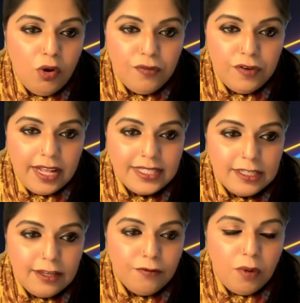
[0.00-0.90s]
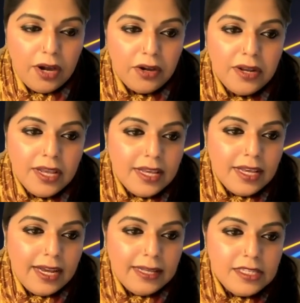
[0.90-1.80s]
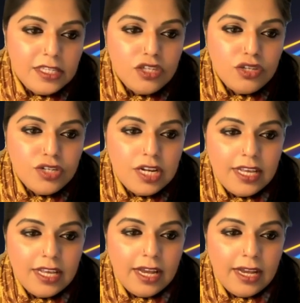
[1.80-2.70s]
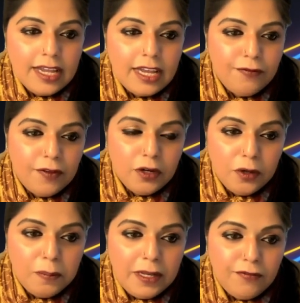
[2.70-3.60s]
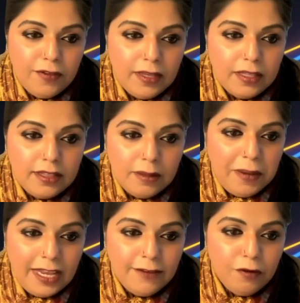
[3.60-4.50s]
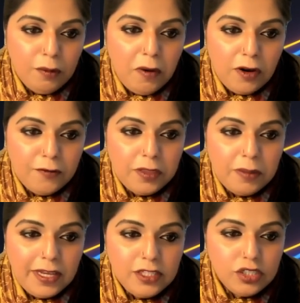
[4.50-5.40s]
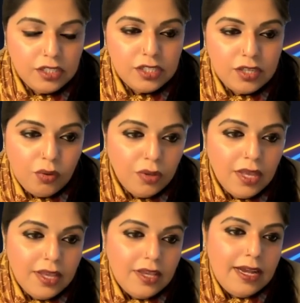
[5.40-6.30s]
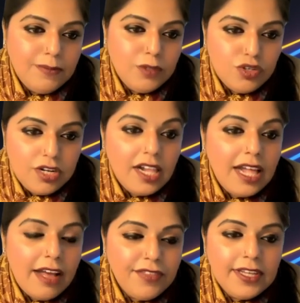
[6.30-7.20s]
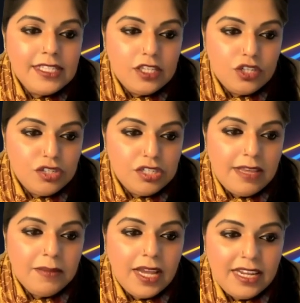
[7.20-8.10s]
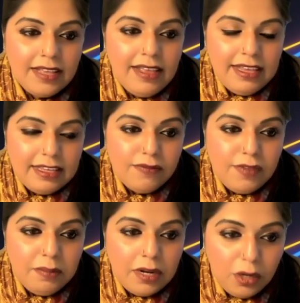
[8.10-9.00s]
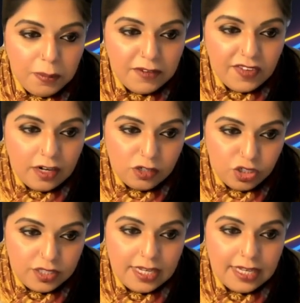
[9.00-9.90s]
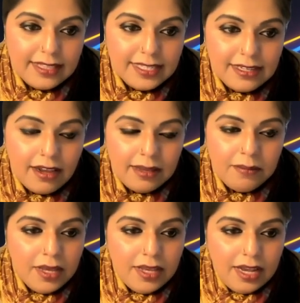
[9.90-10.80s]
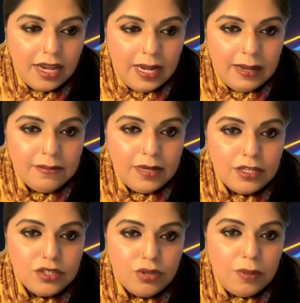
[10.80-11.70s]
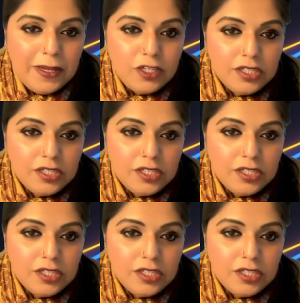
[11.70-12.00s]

over that stiff wire. This is usually kind of a little bit of the painful part for the patient. So usually I'll have the anesthesia team kind of give them a little bit of analgesia at this time, so the